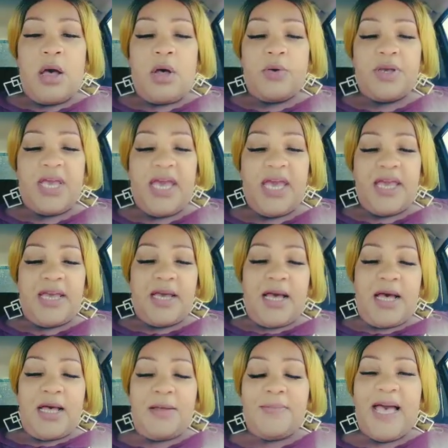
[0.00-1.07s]
Okay,
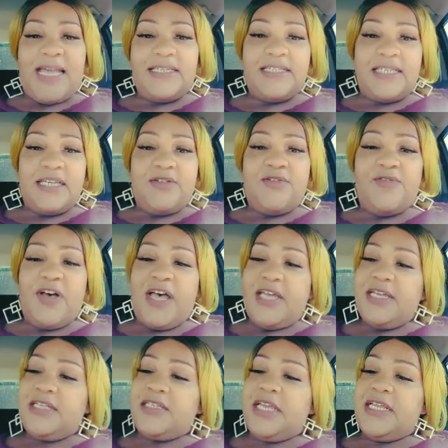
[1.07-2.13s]
I did
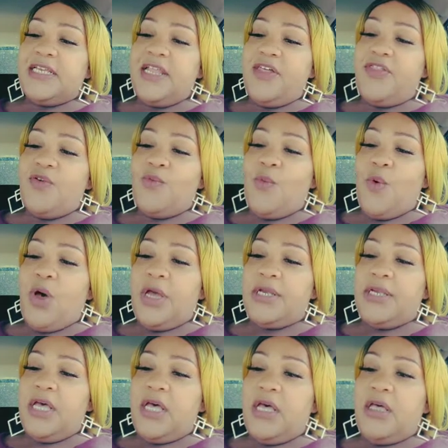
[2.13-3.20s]
find another
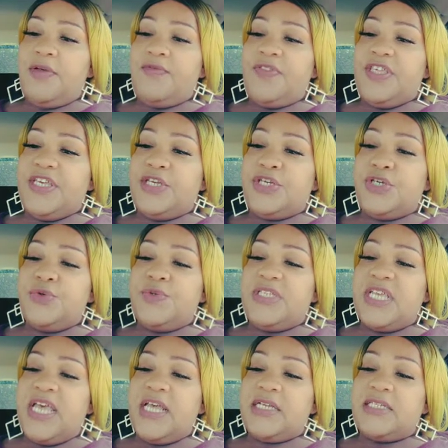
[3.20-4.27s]
one of the
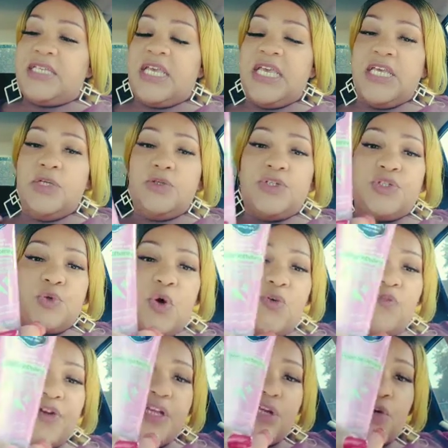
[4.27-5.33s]
Q-Tex heel
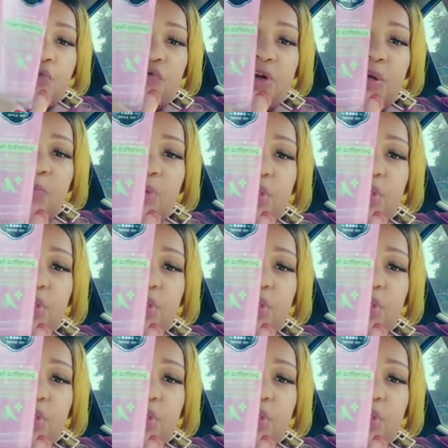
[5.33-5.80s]
softening cream